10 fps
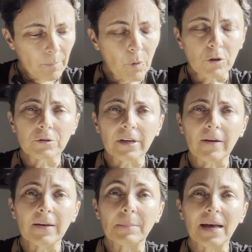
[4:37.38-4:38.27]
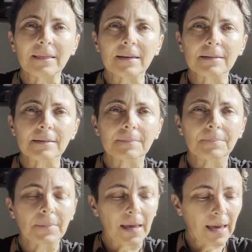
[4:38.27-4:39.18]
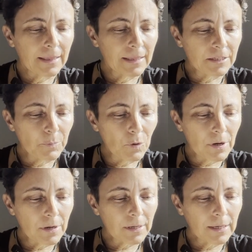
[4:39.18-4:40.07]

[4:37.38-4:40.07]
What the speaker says: Voluntary Madness, and this book